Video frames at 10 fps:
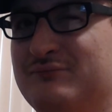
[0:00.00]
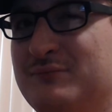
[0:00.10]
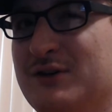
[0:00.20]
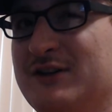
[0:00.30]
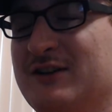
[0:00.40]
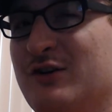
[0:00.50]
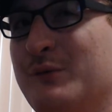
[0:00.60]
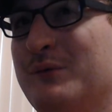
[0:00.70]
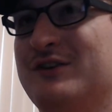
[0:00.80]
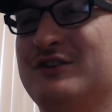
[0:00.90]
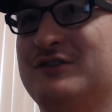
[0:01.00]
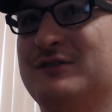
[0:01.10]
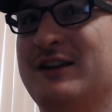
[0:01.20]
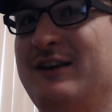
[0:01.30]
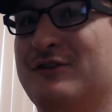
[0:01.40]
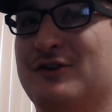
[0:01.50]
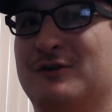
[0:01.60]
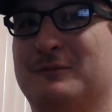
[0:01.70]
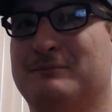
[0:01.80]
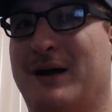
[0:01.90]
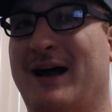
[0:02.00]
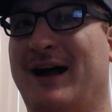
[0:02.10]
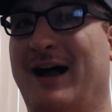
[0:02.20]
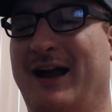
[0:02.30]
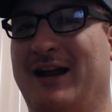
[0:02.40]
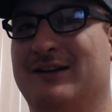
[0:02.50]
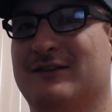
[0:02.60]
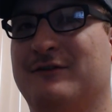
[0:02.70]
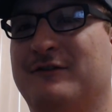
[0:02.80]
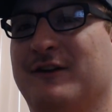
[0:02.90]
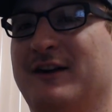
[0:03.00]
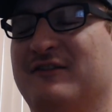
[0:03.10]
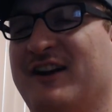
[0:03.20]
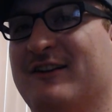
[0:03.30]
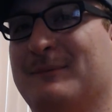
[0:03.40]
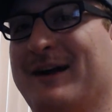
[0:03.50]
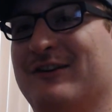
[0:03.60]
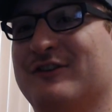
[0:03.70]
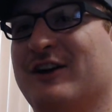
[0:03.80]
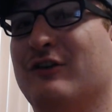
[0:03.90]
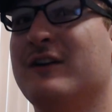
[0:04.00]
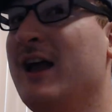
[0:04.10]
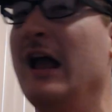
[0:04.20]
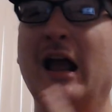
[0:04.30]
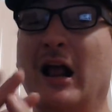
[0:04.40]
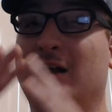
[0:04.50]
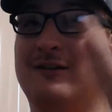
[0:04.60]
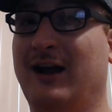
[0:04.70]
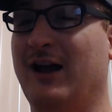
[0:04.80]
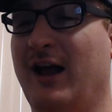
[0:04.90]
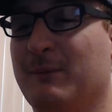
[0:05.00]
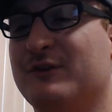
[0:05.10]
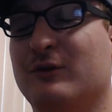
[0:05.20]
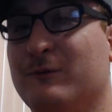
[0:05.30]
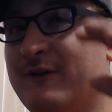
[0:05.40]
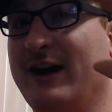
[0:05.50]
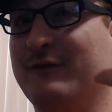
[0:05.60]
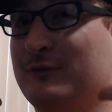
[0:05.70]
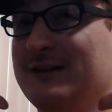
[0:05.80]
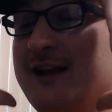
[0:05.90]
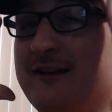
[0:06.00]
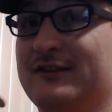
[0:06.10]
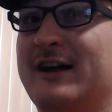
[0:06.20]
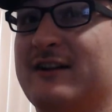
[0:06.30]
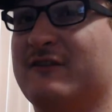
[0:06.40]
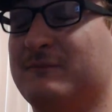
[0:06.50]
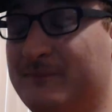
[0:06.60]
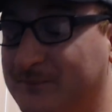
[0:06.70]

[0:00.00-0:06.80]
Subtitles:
But Obi-Wan just leaves her behind to fight Vader by herself. Episode 5 really had a lot of